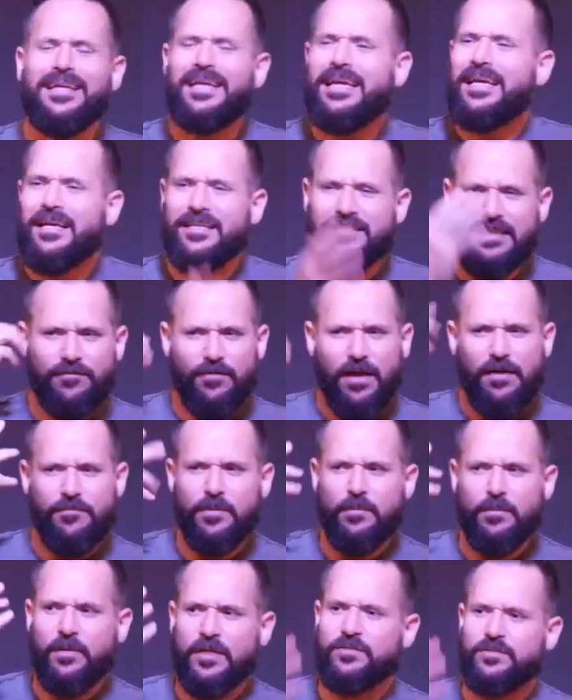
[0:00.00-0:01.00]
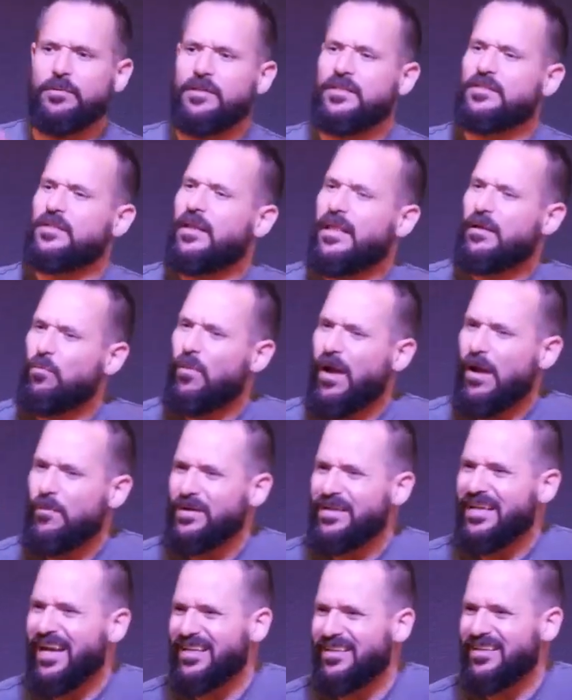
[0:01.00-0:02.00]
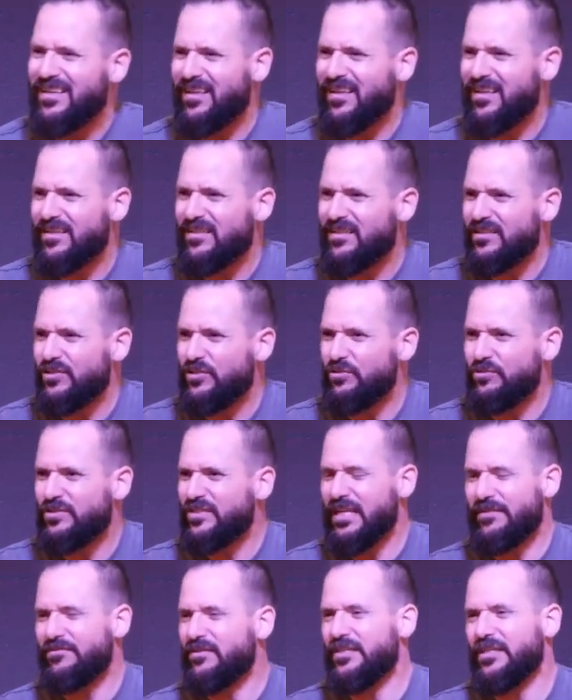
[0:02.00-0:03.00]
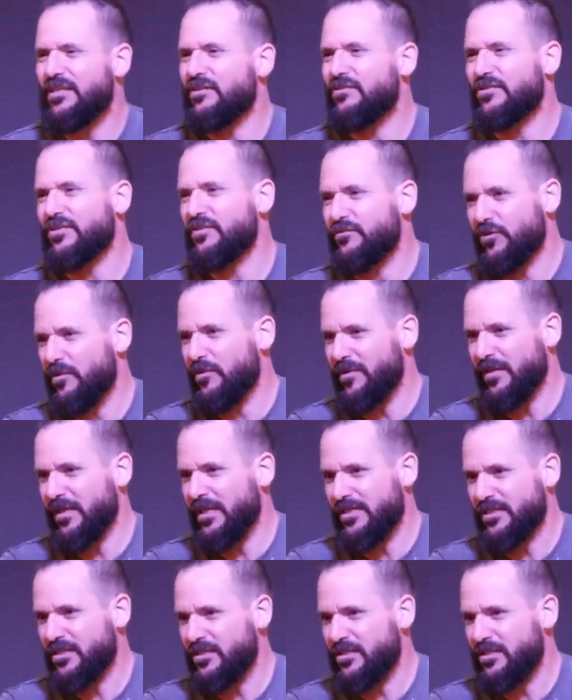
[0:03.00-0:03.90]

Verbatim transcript: Because I've, I've been wrestling with this. Like, why would God do seven years of tribulation?